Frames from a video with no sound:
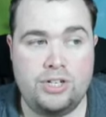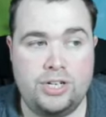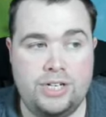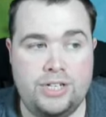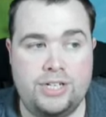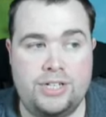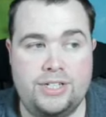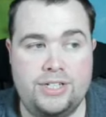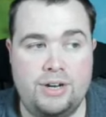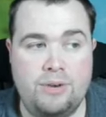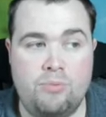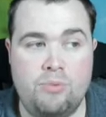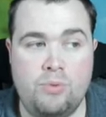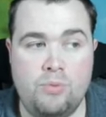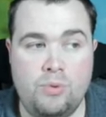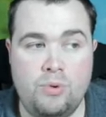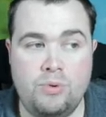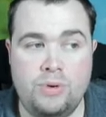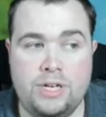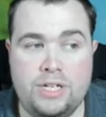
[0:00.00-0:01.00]
into stuff. We
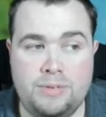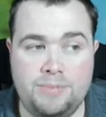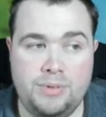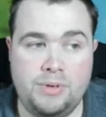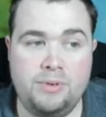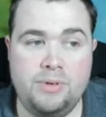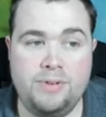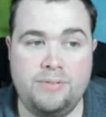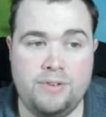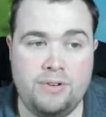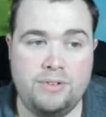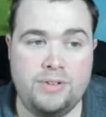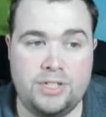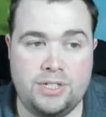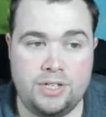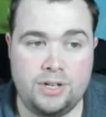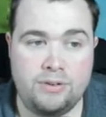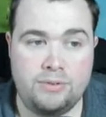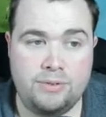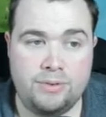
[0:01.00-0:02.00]
will need to build it very
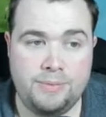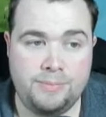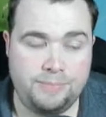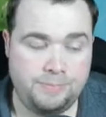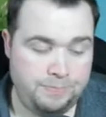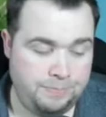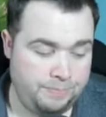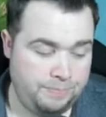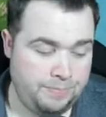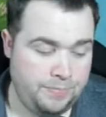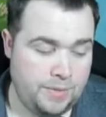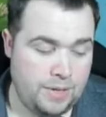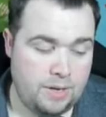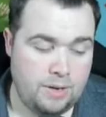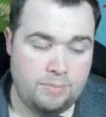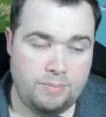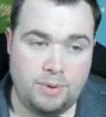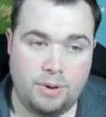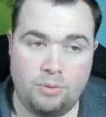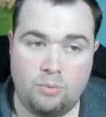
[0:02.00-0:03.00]
soon,
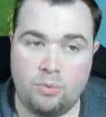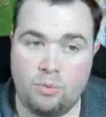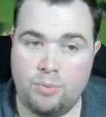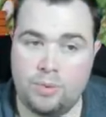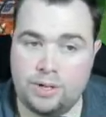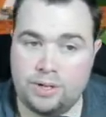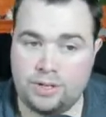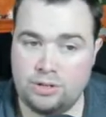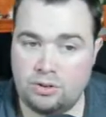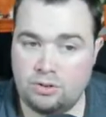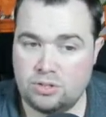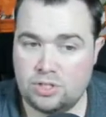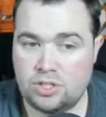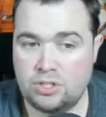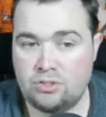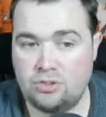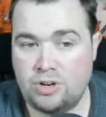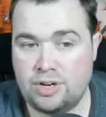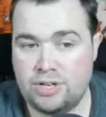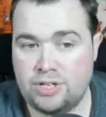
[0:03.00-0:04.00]
but what we're going to
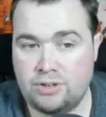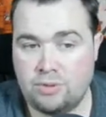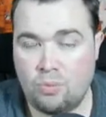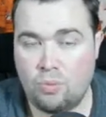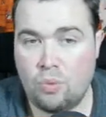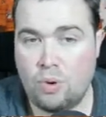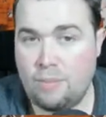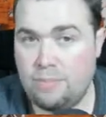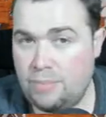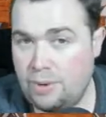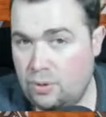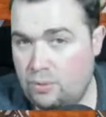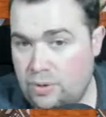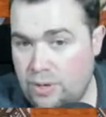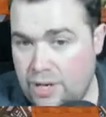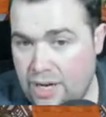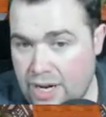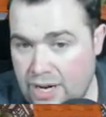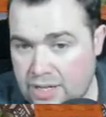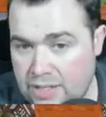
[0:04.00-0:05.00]
concentrate is on one
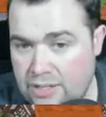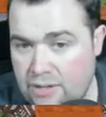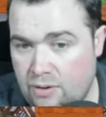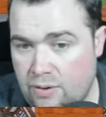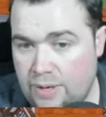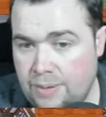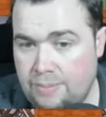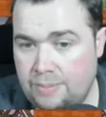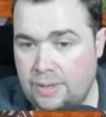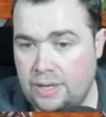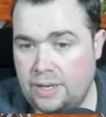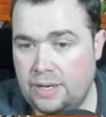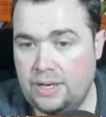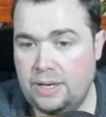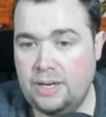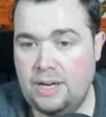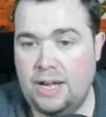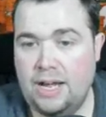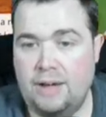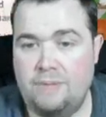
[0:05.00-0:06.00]
building at a time
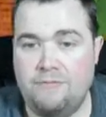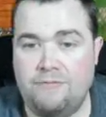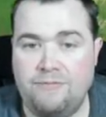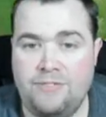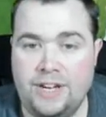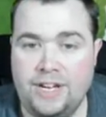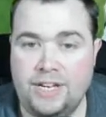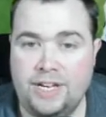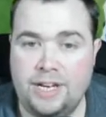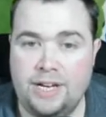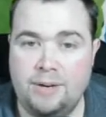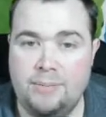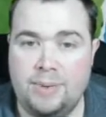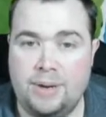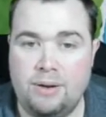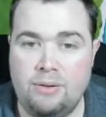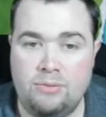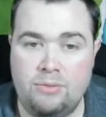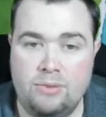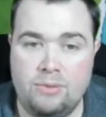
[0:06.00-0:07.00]
and thinking
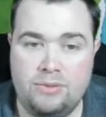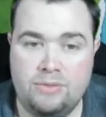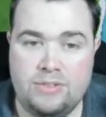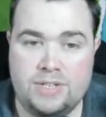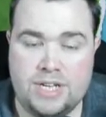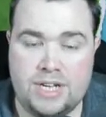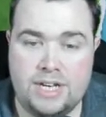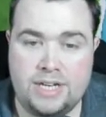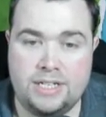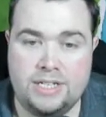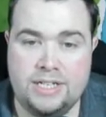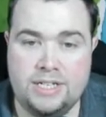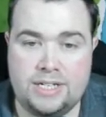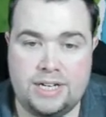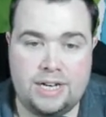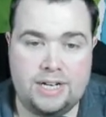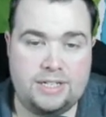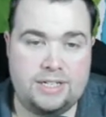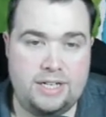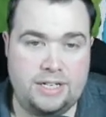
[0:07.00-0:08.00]
about the easiest
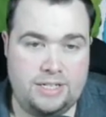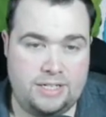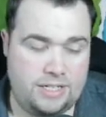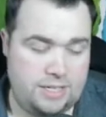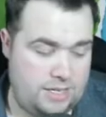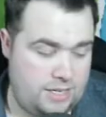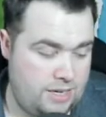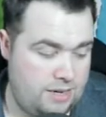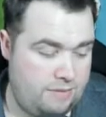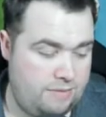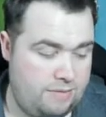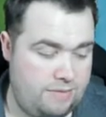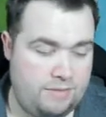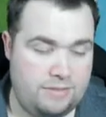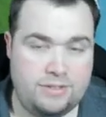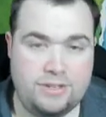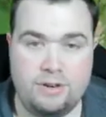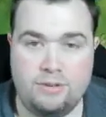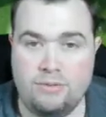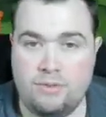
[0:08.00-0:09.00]
access to stuff.
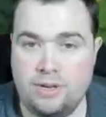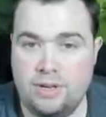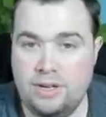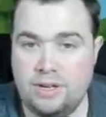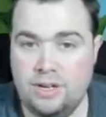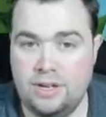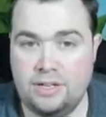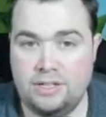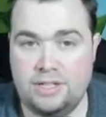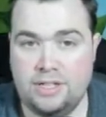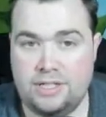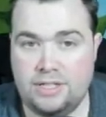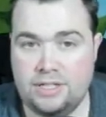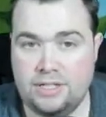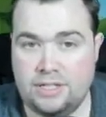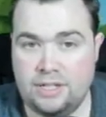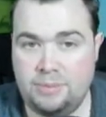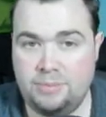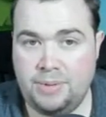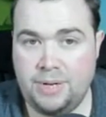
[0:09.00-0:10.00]
So this is
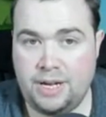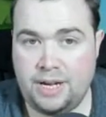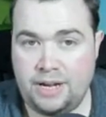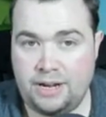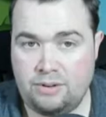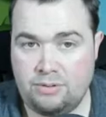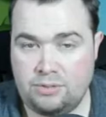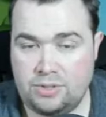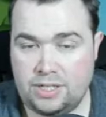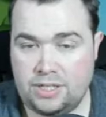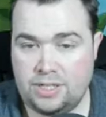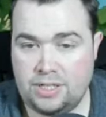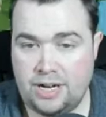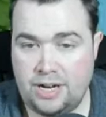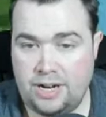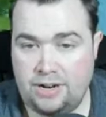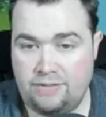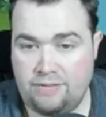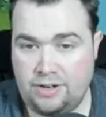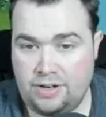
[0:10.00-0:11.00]
going to be a house
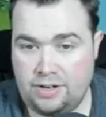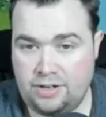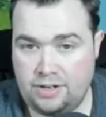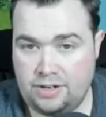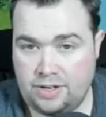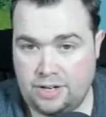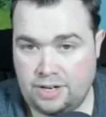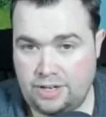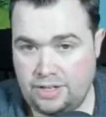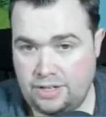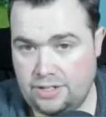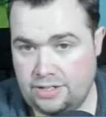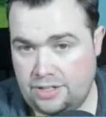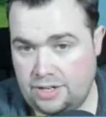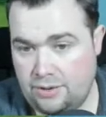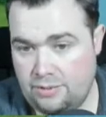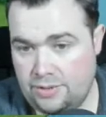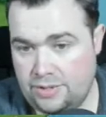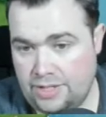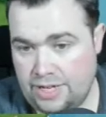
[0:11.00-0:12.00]
area, okay, and
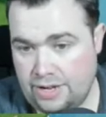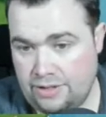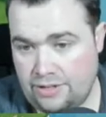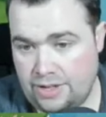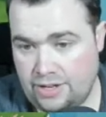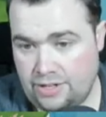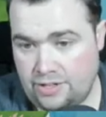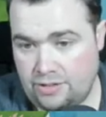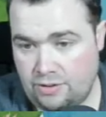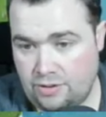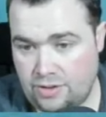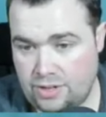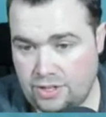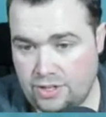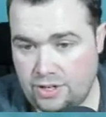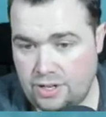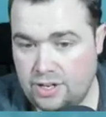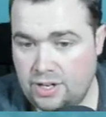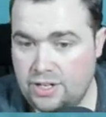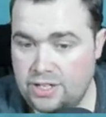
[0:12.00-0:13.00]
so is down that side.
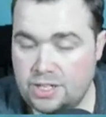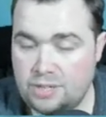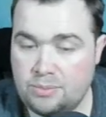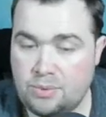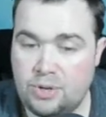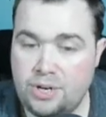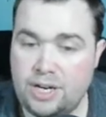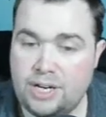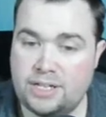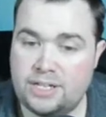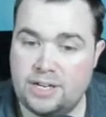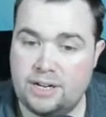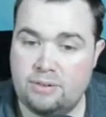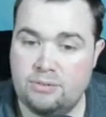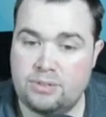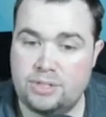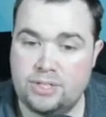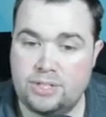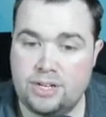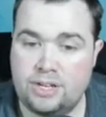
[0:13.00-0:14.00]
So my next
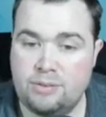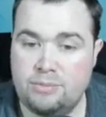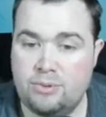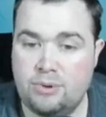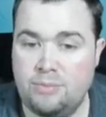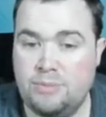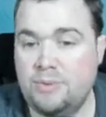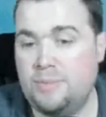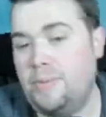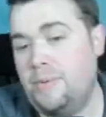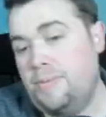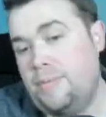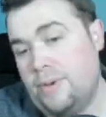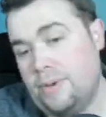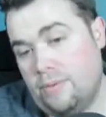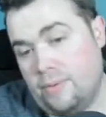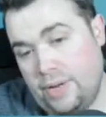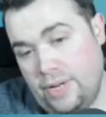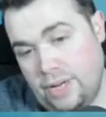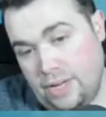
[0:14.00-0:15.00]
house is going to probably be
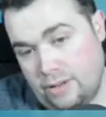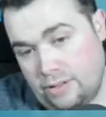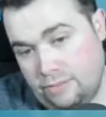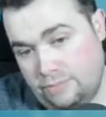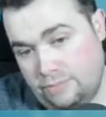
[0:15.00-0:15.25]
built here.